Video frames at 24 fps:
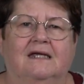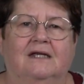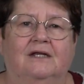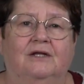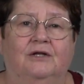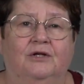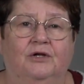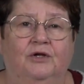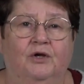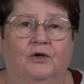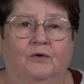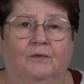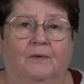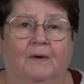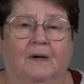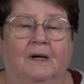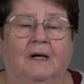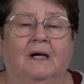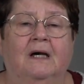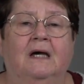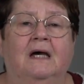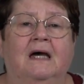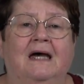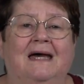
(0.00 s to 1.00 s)

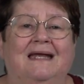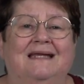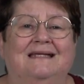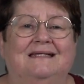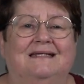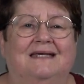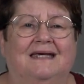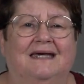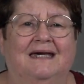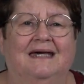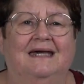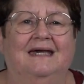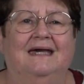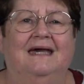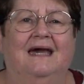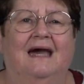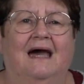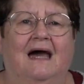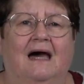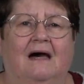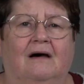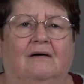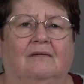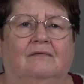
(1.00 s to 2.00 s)
Neewer
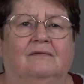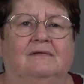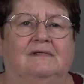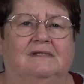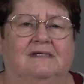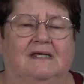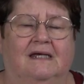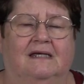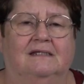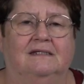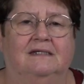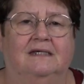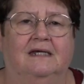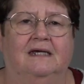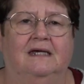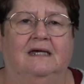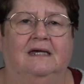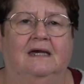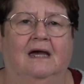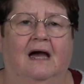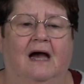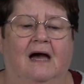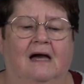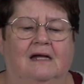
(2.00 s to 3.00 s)

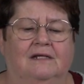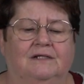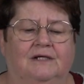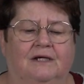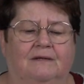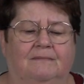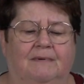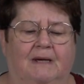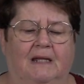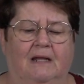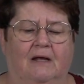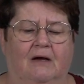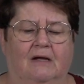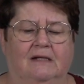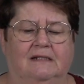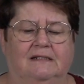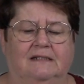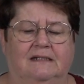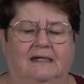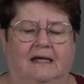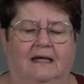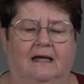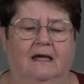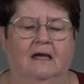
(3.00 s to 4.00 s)
TL60 RGB light
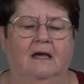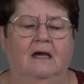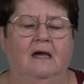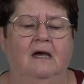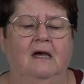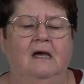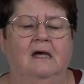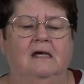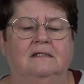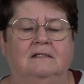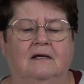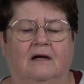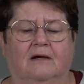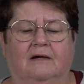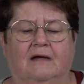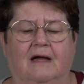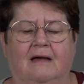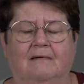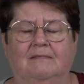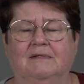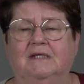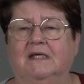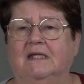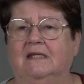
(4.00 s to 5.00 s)
stick. So it
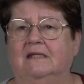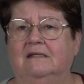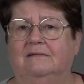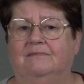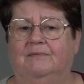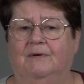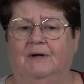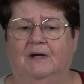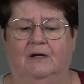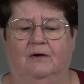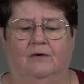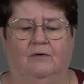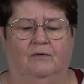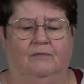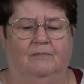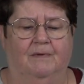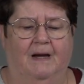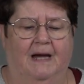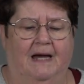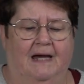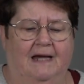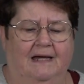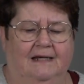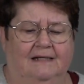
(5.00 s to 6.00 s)
comes in this pretty cool
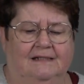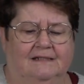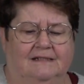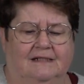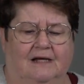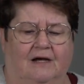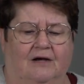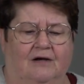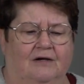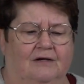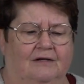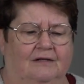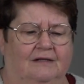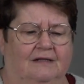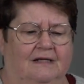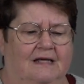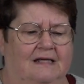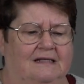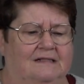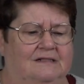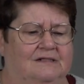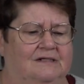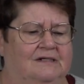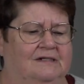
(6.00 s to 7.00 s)
bag. So
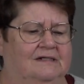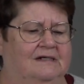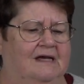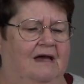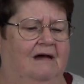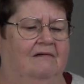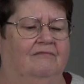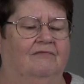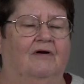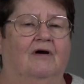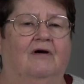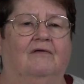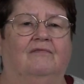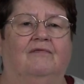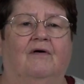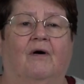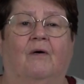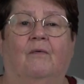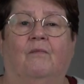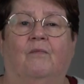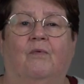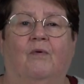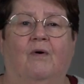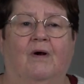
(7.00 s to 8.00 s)
let's just cover off
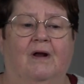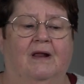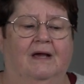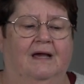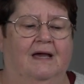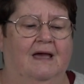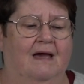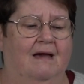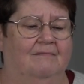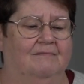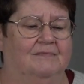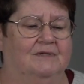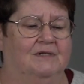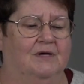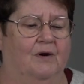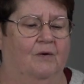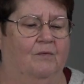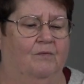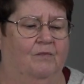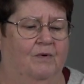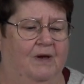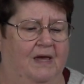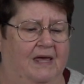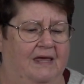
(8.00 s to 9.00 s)
what it comes
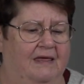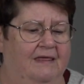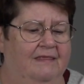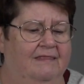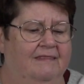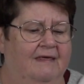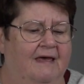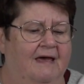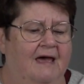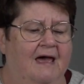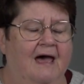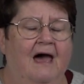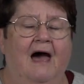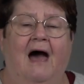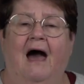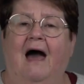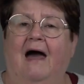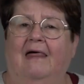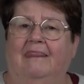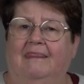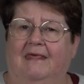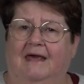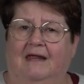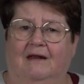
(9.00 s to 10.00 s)
with
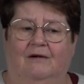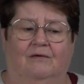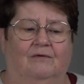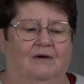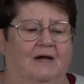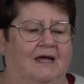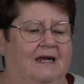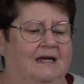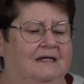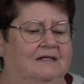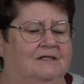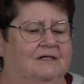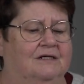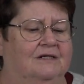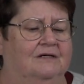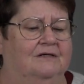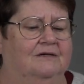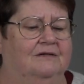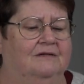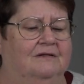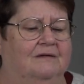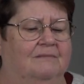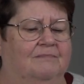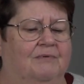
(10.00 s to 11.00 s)
and then I'll get
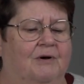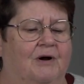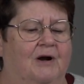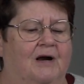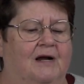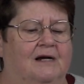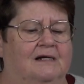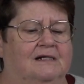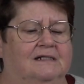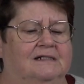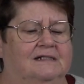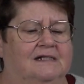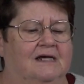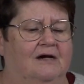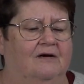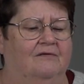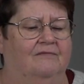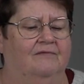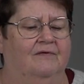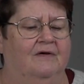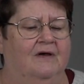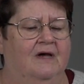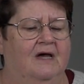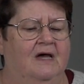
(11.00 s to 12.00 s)
into the product
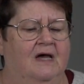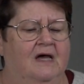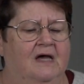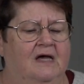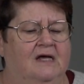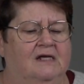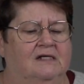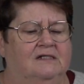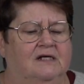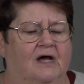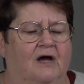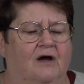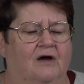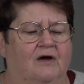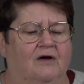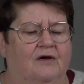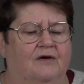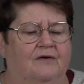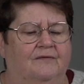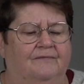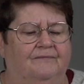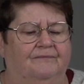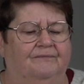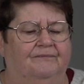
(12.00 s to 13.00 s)
itself.
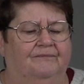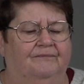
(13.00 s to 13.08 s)
So